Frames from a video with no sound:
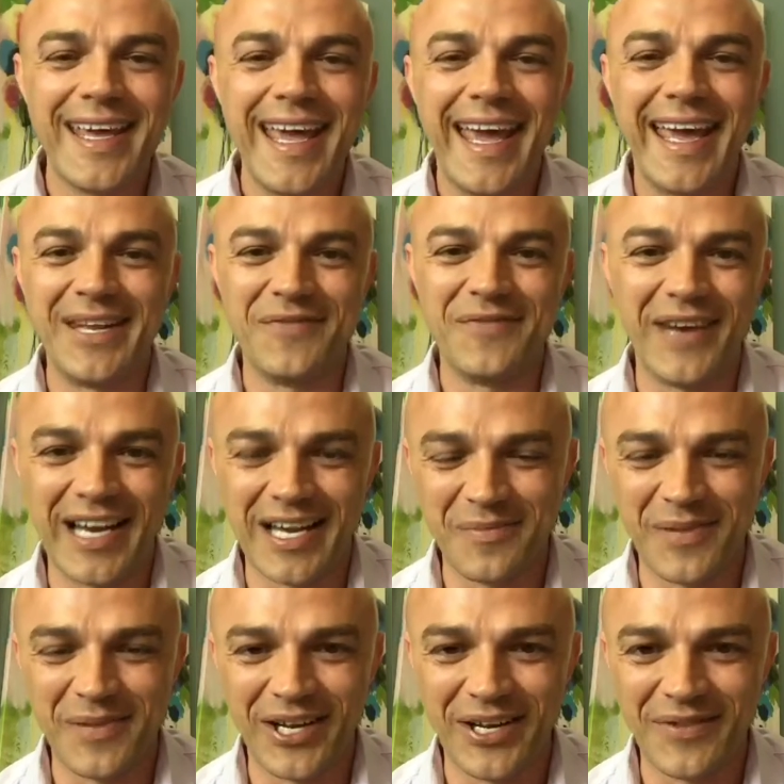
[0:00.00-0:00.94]
and
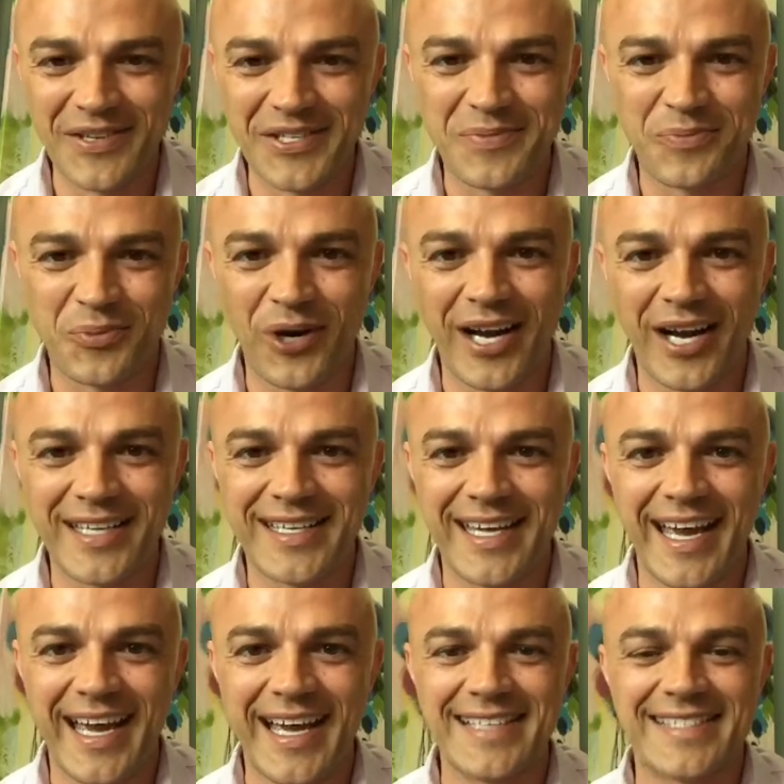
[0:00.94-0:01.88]
development on this
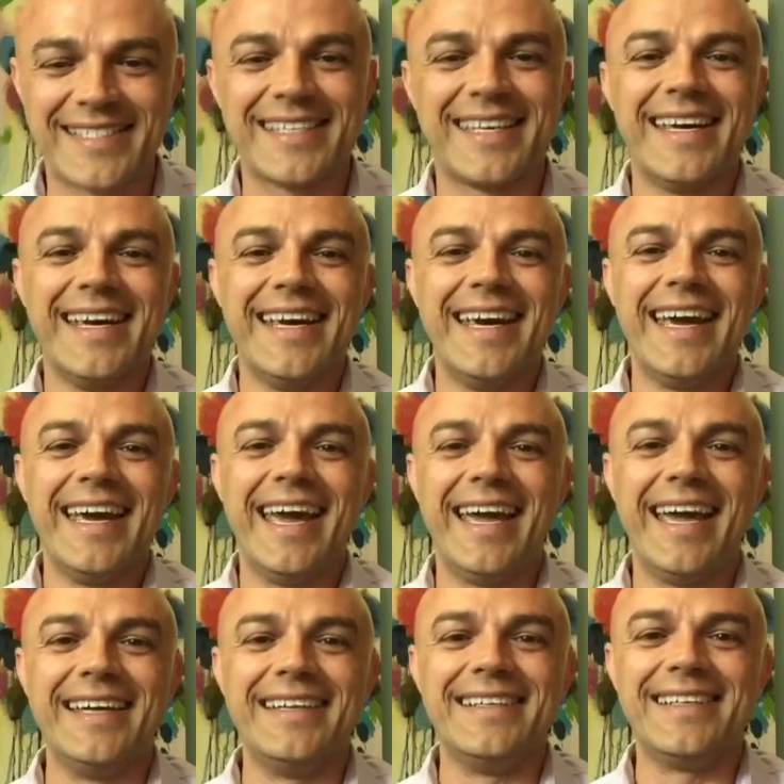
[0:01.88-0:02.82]
broadcast.
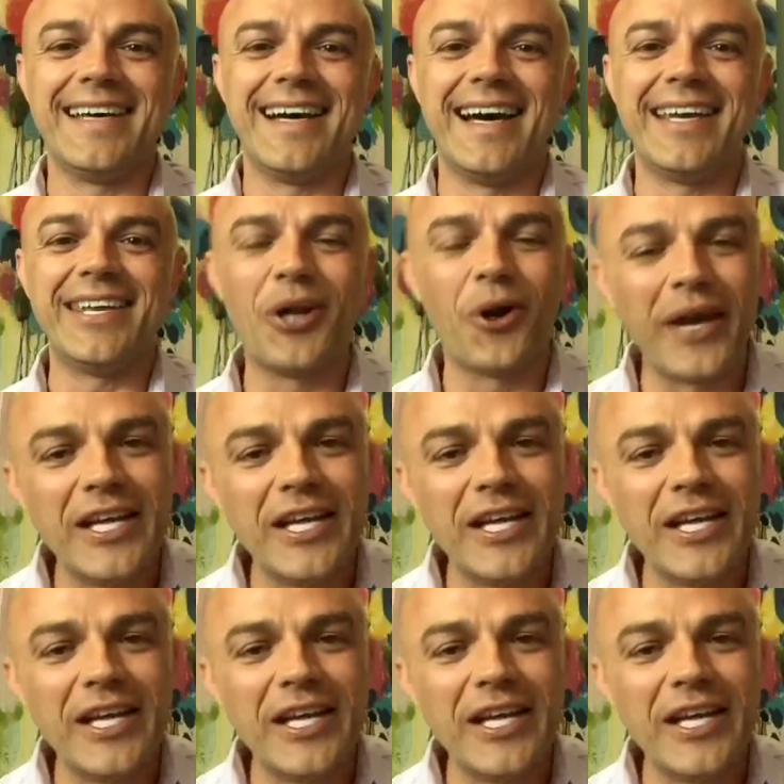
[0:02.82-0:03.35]
And, uh, you know,